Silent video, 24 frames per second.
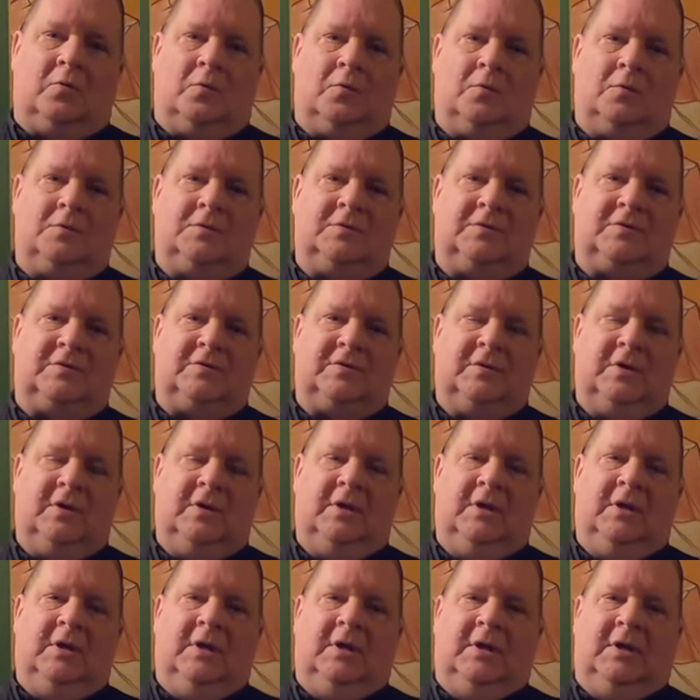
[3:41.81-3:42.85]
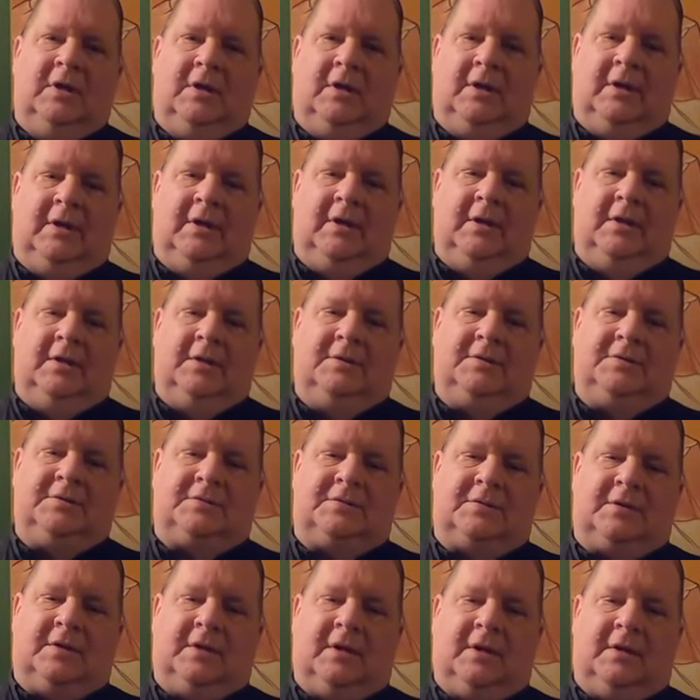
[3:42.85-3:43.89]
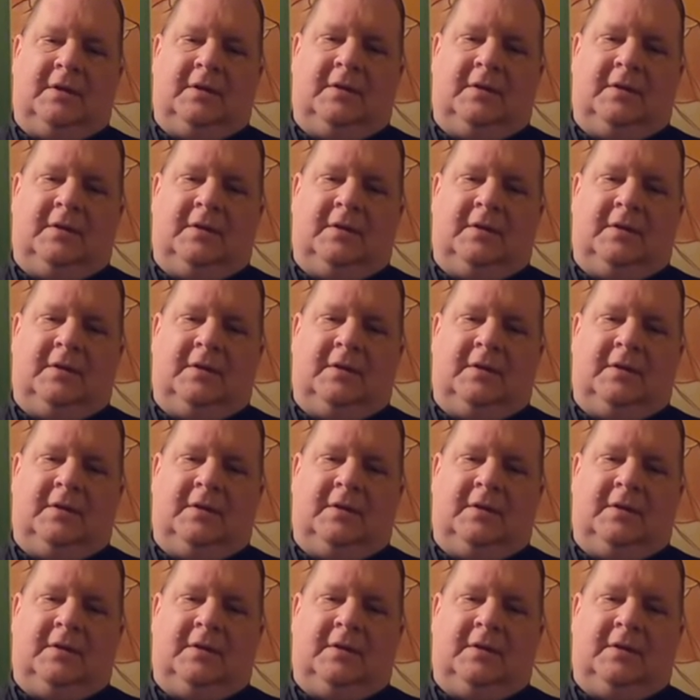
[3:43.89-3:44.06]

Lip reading: course is